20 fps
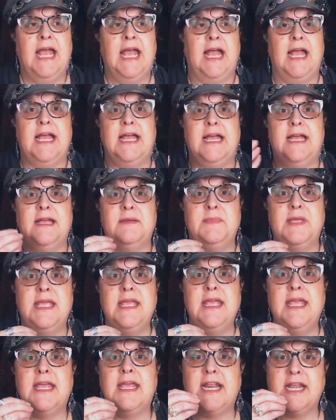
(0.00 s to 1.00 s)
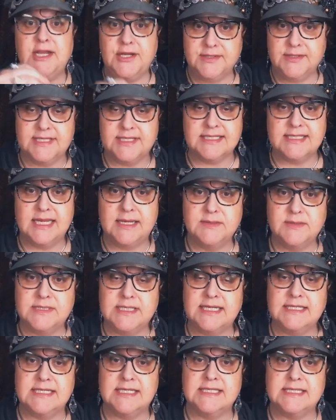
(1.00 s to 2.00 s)
And I use the same
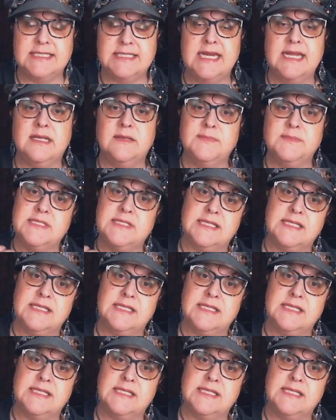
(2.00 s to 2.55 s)
sets of stamps,